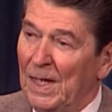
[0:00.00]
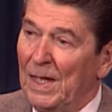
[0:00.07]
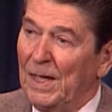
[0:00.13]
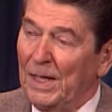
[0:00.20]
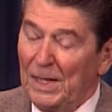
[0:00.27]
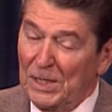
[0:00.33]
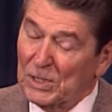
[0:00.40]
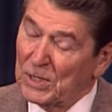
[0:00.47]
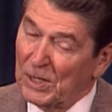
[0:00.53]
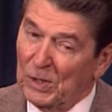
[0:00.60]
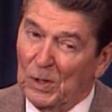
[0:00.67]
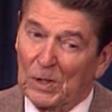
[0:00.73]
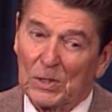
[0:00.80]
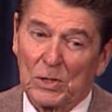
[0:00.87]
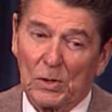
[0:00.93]
He said
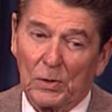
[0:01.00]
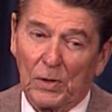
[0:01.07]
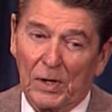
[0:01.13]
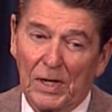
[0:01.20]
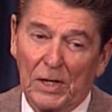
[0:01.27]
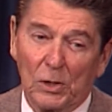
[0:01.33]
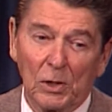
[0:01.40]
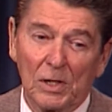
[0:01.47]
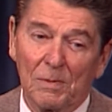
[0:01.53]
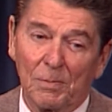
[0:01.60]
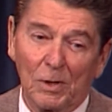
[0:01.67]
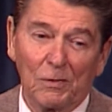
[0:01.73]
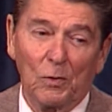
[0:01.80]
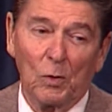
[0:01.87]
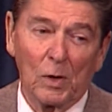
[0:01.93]
also that he couldn't
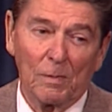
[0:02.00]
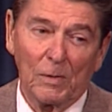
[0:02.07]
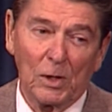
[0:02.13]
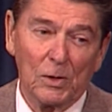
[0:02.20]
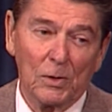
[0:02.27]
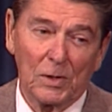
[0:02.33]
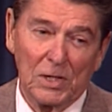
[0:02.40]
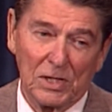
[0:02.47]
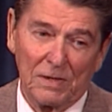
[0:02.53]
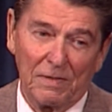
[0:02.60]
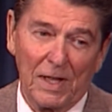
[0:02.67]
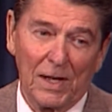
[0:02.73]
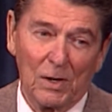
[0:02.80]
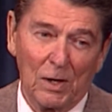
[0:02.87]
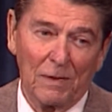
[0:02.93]
perform the duties of
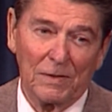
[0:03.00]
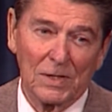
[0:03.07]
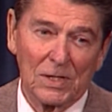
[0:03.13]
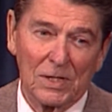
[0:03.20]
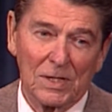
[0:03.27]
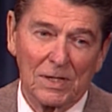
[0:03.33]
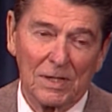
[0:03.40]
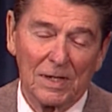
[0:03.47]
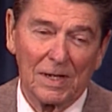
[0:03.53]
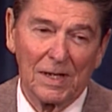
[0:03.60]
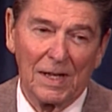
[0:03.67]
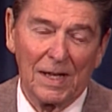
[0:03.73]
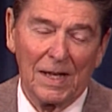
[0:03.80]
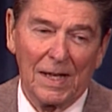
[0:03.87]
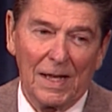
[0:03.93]
that office
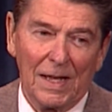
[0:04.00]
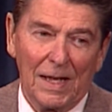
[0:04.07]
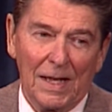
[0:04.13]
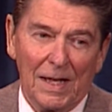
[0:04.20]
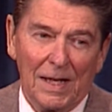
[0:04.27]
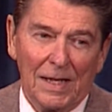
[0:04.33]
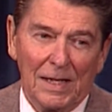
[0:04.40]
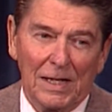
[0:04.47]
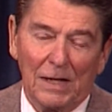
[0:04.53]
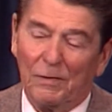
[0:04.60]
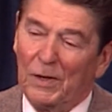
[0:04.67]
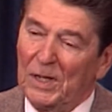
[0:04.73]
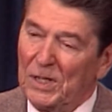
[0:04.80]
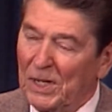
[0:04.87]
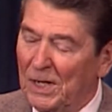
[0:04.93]
if
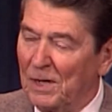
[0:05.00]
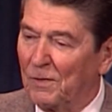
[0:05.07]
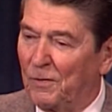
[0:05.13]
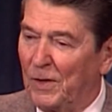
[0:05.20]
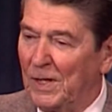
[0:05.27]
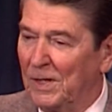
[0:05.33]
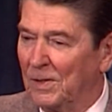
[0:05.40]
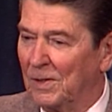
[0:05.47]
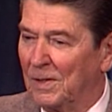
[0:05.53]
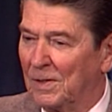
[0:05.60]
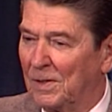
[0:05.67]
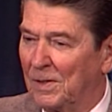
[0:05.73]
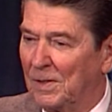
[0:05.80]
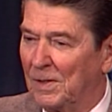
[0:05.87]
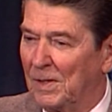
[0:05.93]
he didn't feel
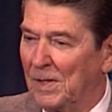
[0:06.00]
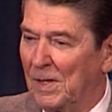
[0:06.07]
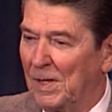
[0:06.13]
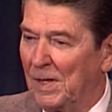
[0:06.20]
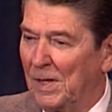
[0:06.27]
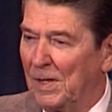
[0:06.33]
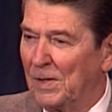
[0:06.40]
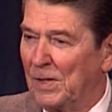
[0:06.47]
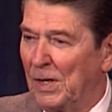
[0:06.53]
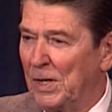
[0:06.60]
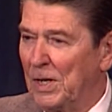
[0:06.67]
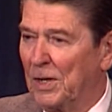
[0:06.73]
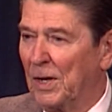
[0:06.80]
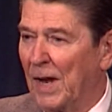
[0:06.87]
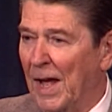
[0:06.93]
that
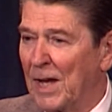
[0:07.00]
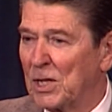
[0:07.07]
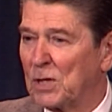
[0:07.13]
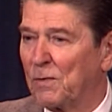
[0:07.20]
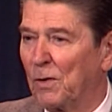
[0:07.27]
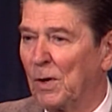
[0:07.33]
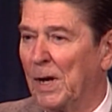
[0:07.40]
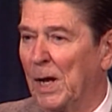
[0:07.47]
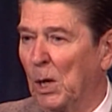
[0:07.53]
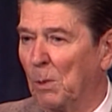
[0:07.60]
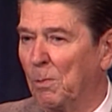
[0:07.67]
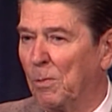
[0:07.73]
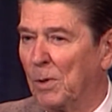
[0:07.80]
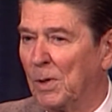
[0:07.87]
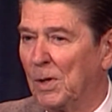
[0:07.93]
he could ask for help
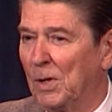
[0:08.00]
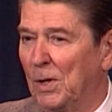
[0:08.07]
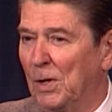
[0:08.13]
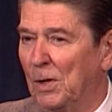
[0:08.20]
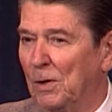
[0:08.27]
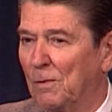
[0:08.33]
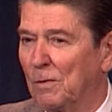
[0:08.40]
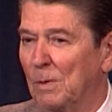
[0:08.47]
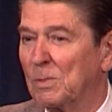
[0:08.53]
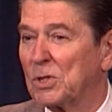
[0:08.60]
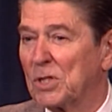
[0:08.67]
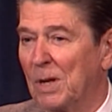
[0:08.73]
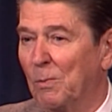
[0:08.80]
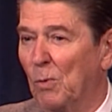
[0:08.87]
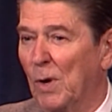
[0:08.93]
from
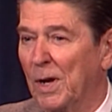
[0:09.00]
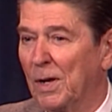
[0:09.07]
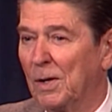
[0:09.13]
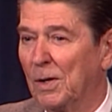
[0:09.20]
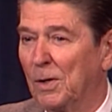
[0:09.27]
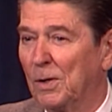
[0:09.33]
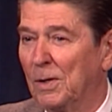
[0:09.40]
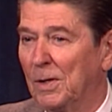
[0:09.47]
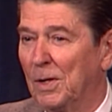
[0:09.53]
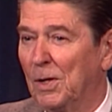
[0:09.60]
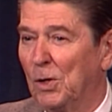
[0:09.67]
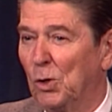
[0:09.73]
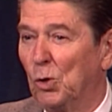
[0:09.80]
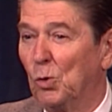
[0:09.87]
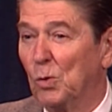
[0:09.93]
someone
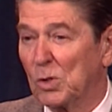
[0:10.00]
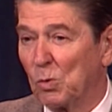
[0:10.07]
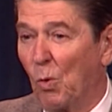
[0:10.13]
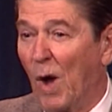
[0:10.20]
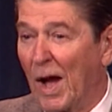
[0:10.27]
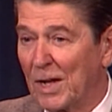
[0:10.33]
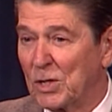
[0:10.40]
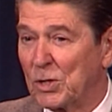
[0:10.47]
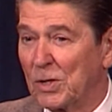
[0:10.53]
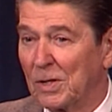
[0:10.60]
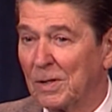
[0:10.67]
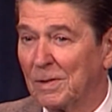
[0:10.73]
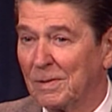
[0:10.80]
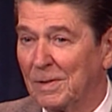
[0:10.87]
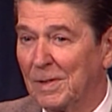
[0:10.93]
who was
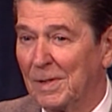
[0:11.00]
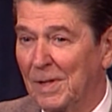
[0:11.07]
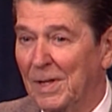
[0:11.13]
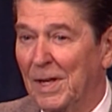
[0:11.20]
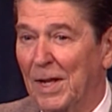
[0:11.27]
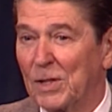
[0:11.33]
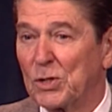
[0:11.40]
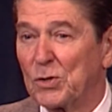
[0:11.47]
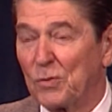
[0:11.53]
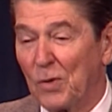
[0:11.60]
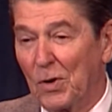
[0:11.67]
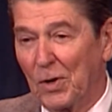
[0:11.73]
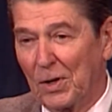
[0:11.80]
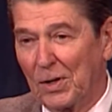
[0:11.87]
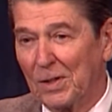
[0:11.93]
wiser and
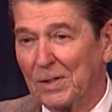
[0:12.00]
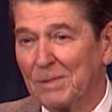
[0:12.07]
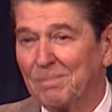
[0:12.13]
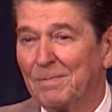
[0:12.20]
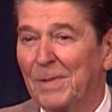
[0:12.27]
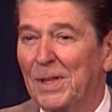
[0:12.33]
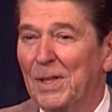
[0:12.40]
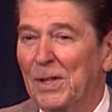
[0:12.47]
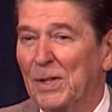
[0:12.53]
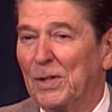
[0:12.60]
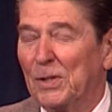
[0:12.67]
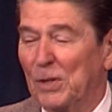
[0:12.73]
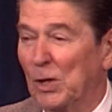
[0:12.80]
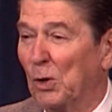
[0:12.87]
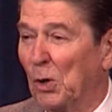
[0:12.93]
stronger
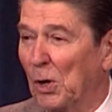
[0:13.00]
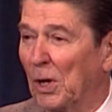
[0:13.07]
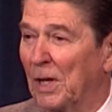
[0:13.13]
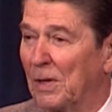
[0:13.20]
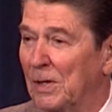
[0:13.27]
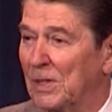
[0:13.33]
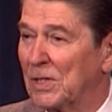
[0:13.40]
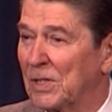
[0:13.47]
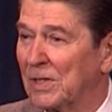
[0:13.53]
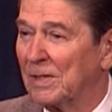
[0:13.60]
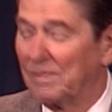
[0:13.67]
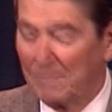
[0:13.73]
than all others.